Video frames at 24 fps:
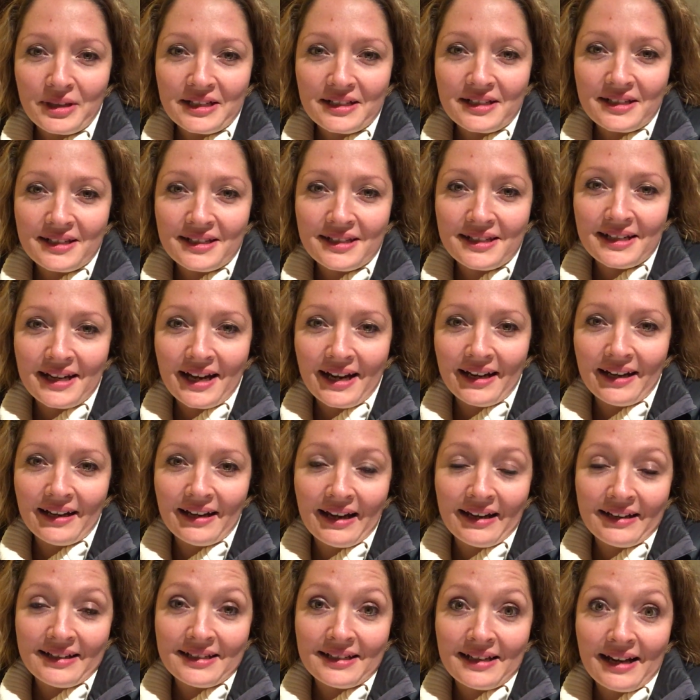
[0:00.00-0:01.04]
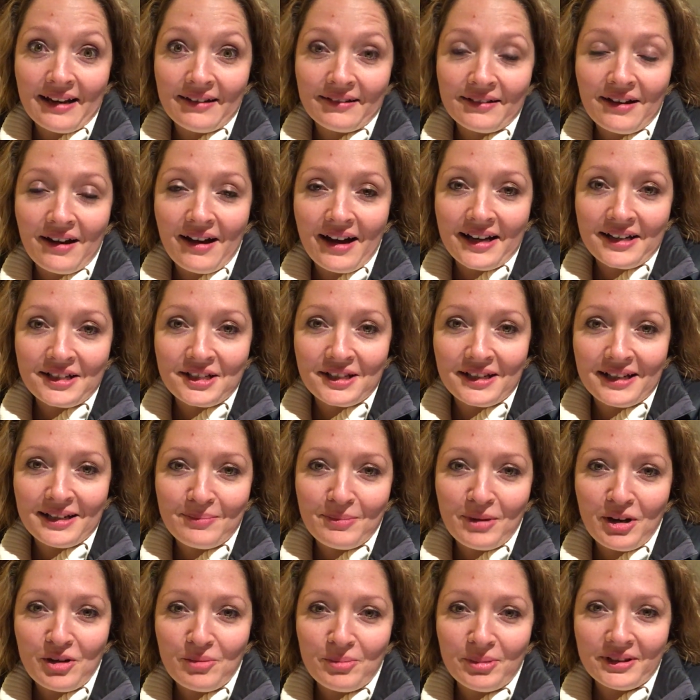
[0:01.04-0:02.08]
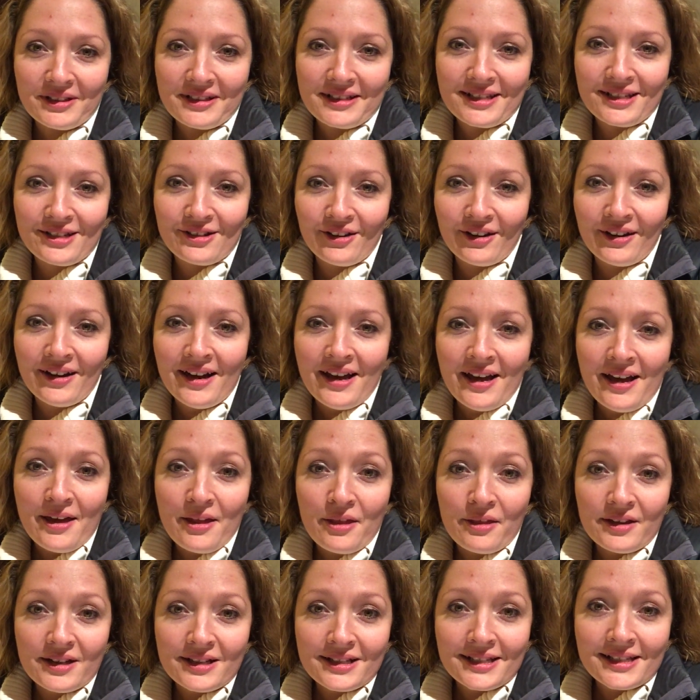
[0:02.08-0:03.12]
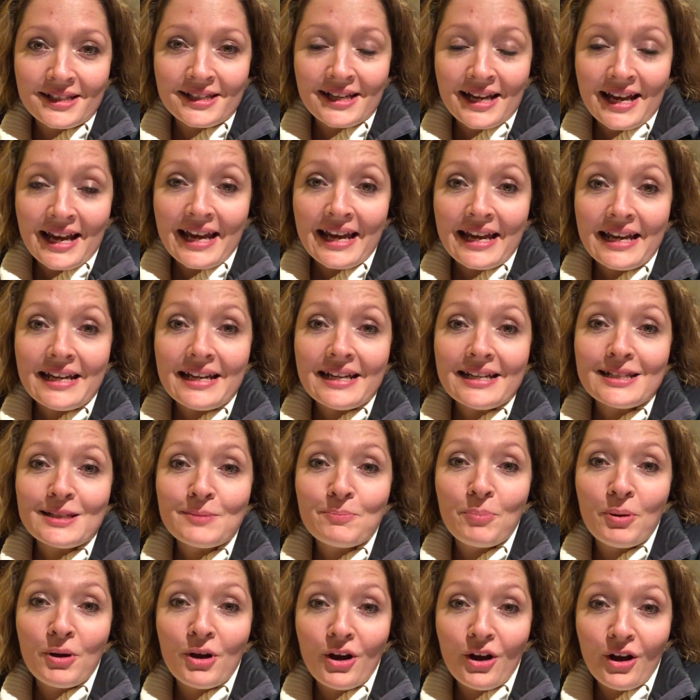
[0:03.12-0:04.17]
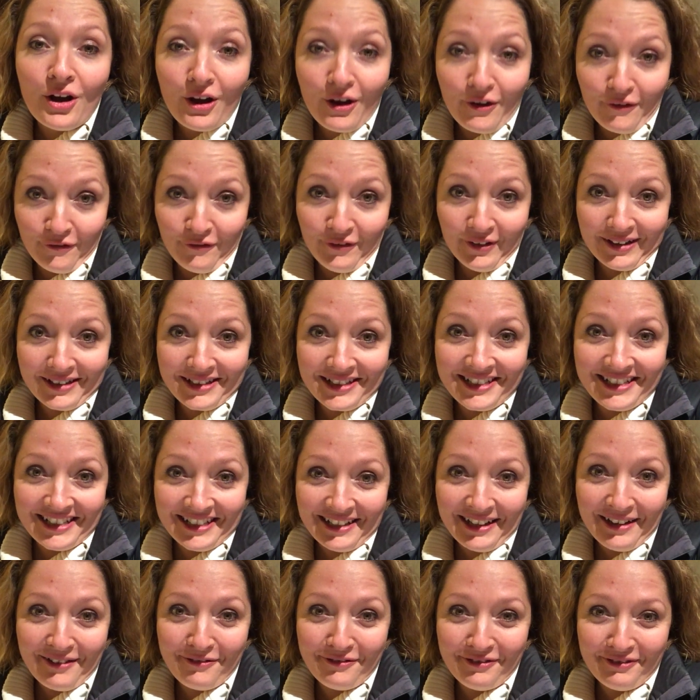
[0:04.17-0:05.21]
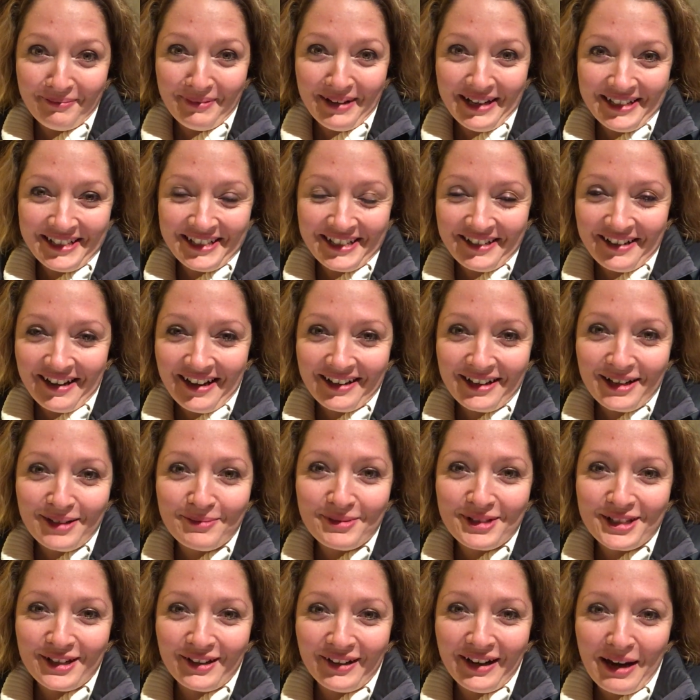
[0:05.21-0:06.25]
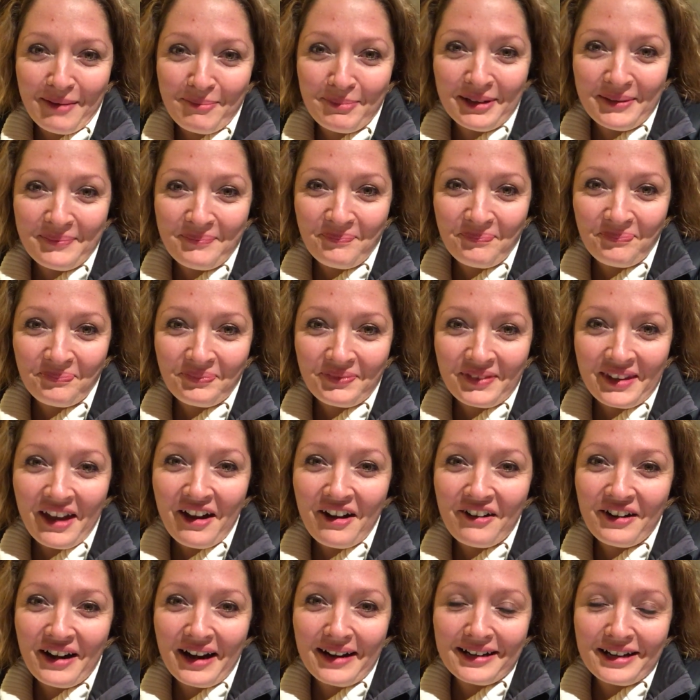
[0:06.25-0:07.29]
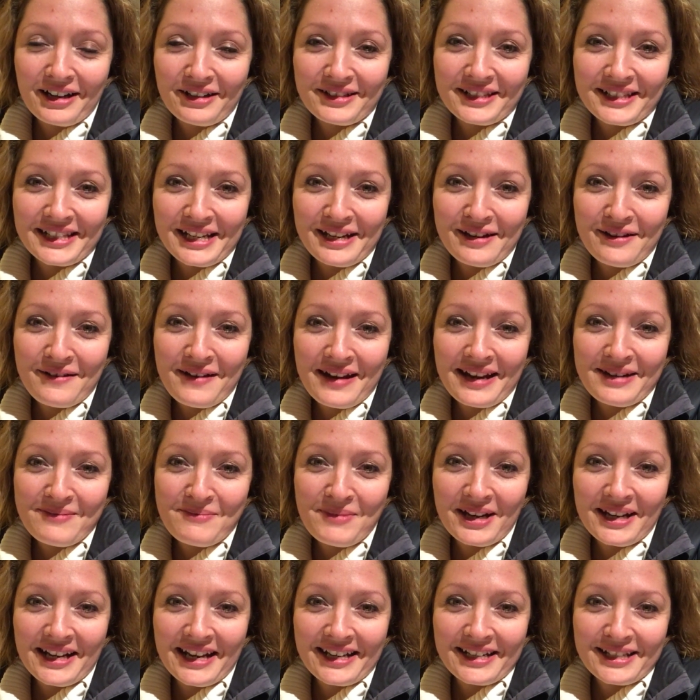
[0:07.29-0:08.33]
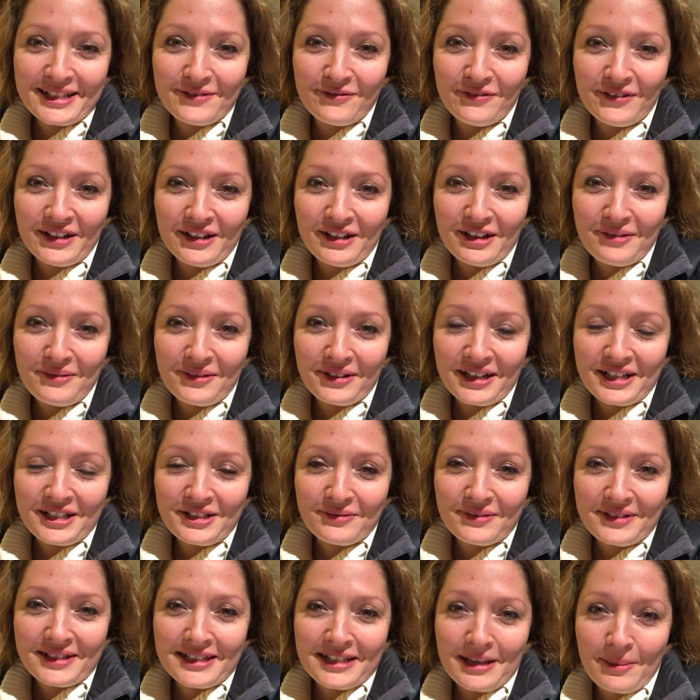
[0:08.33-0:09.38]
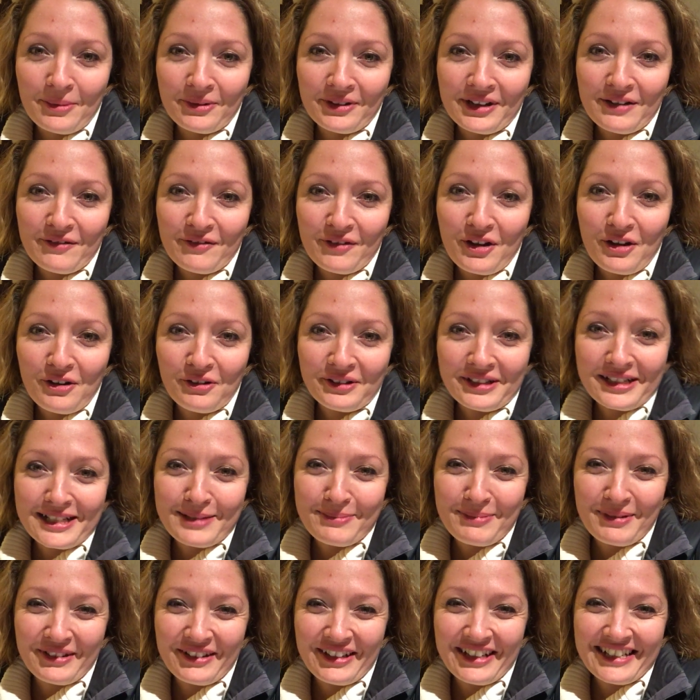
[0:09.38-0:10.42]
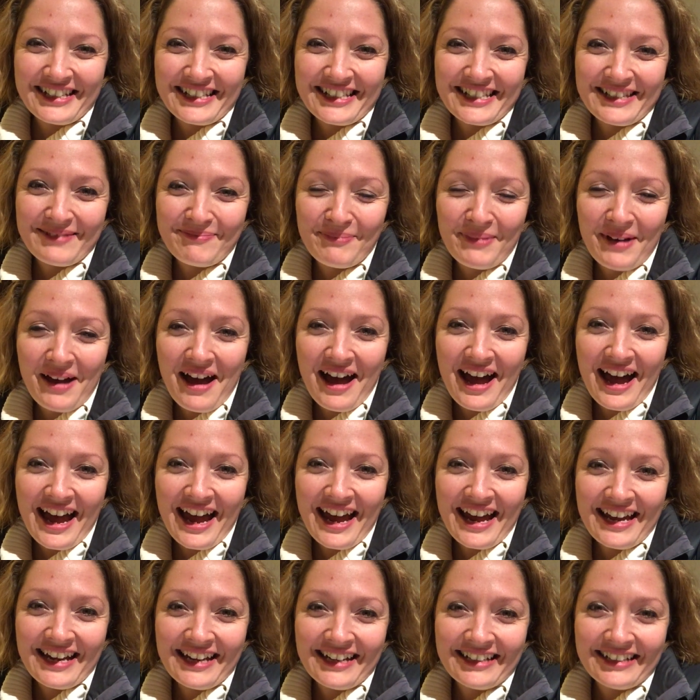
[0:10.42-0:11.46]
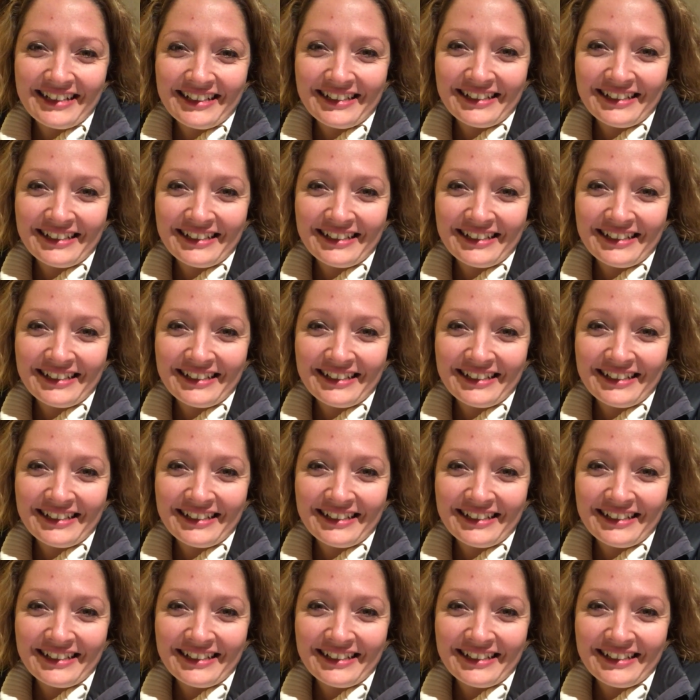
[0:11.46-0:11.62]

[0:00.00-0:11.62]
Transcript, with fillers: winter's day and now night in Melbourne. So this is perfect dinner for me tonight. I'm so happy. All right, I'll see you in my next video when I do a summary of the whole experience. Bye.